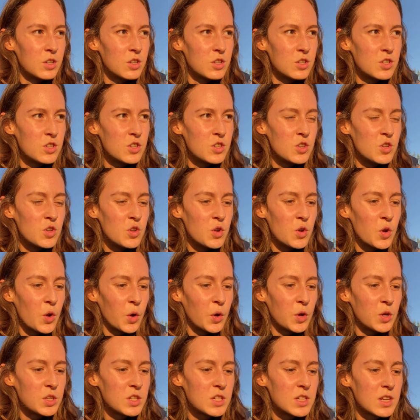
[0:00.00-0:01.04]
to
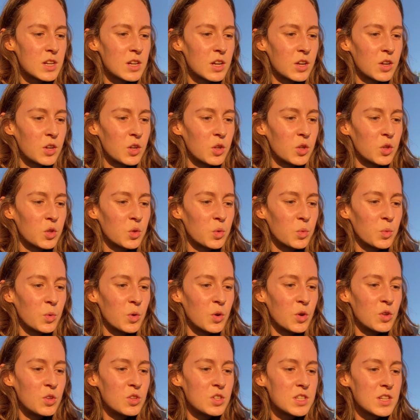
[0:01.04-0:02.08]
note the
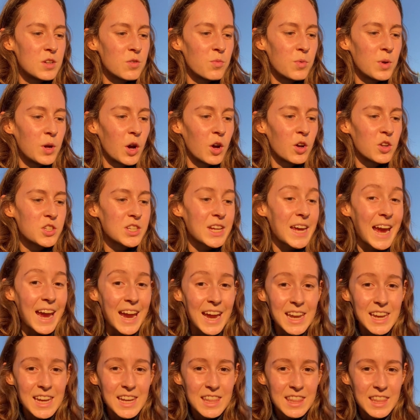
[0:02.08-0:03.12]
words if we ask
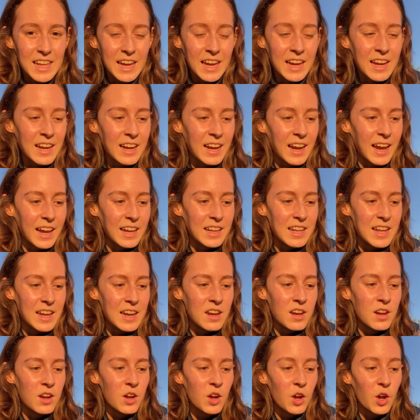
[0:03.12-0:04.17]
anything and then
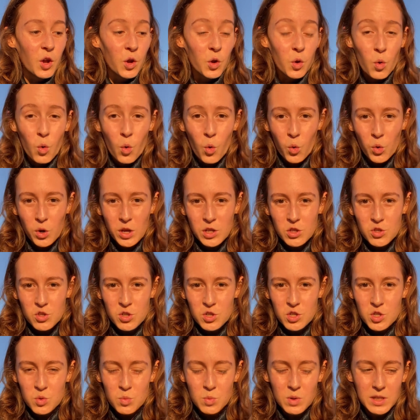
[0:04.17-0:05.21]
according to his
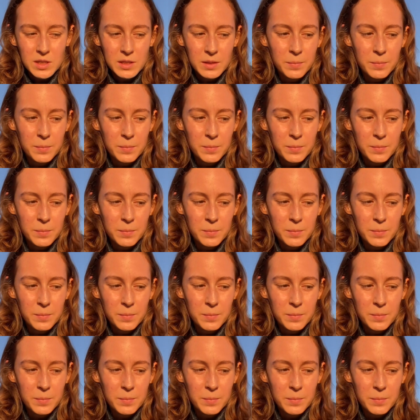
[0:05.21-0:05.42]
will